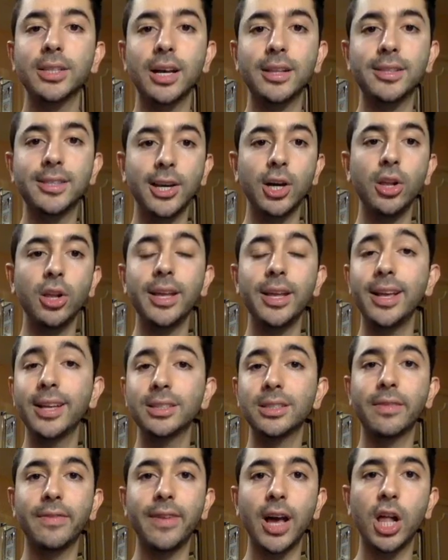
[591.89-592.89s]
until it
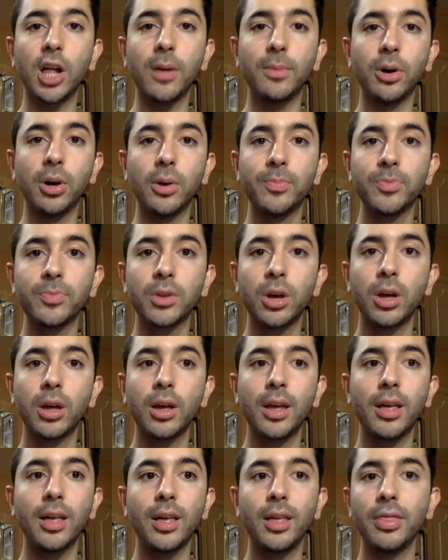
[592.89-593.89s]
is available,
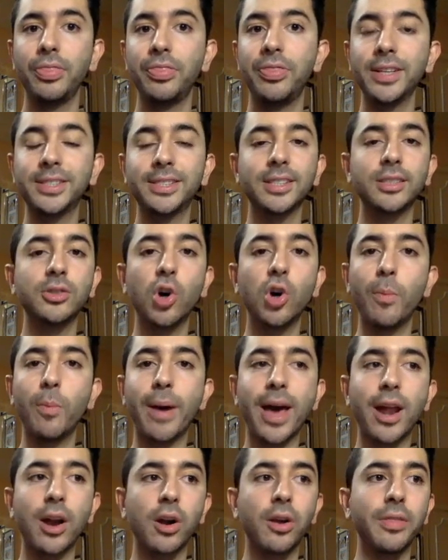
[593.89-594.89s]
this is no
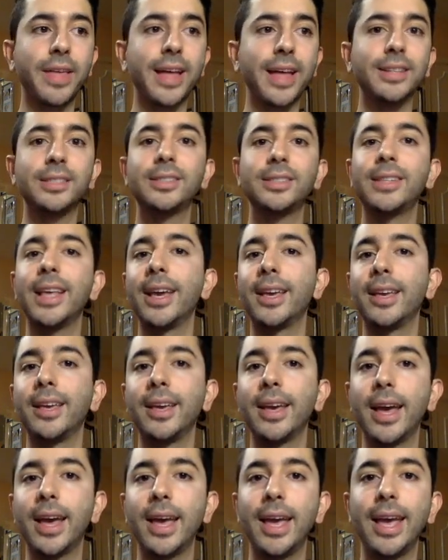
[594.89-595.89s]
better than
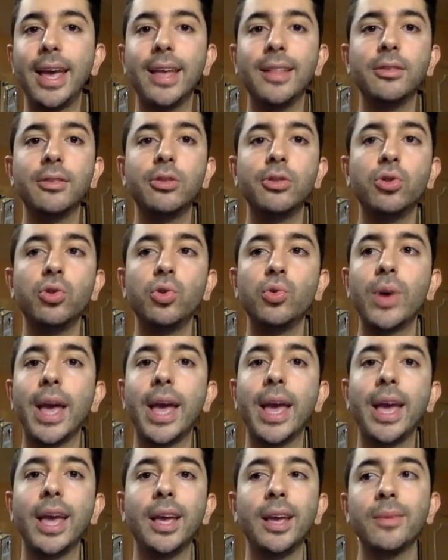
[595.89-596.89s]
staking it into
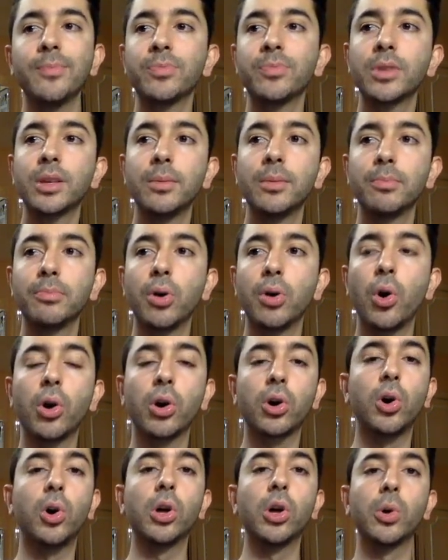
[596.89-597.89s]
a
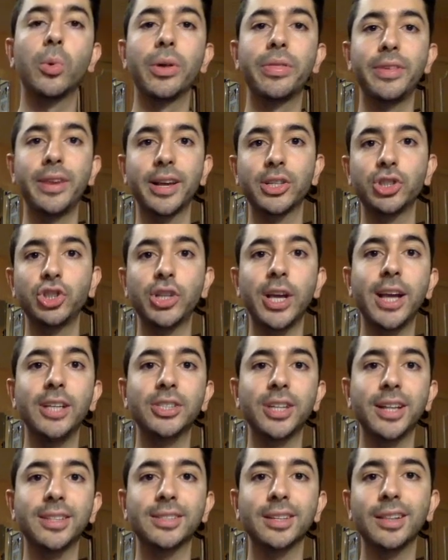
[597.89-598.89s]
protocol or with an exchange
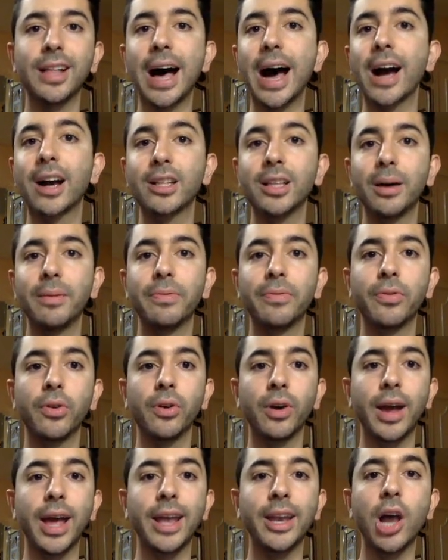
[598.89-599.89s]
that it's locked up
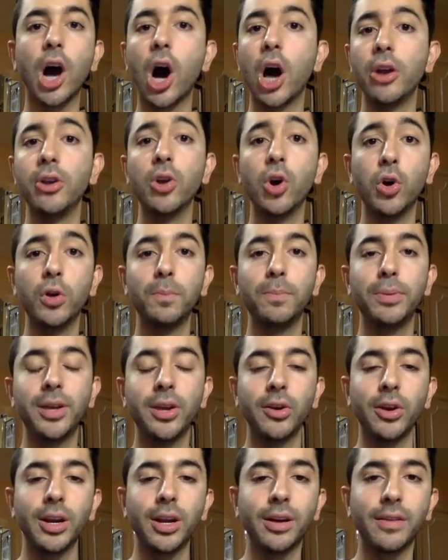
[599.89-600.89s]
for an unknown
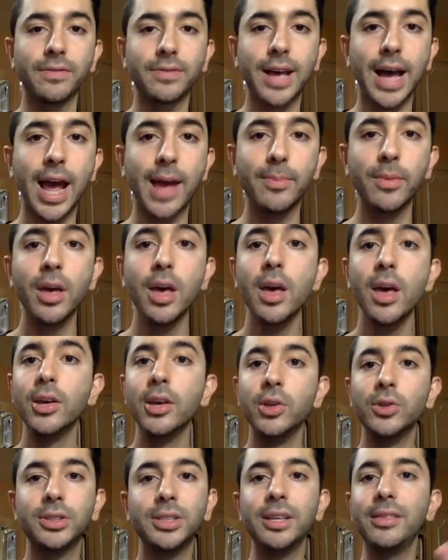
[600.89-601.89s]
period of time.
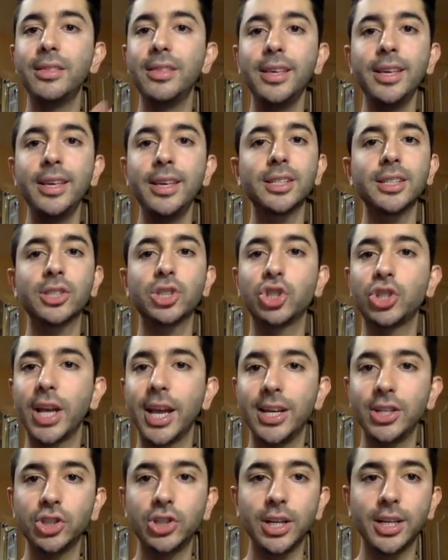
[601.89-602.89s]
You see, these
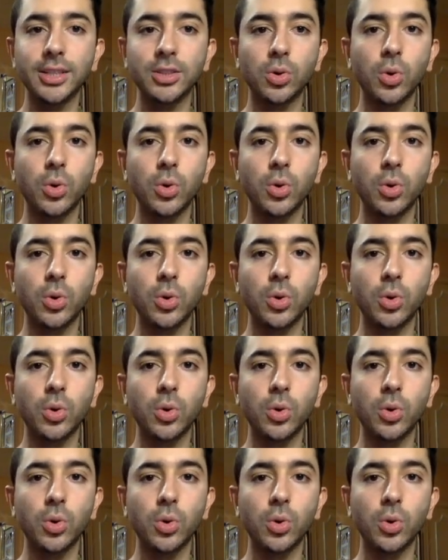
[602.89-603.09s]
exchanges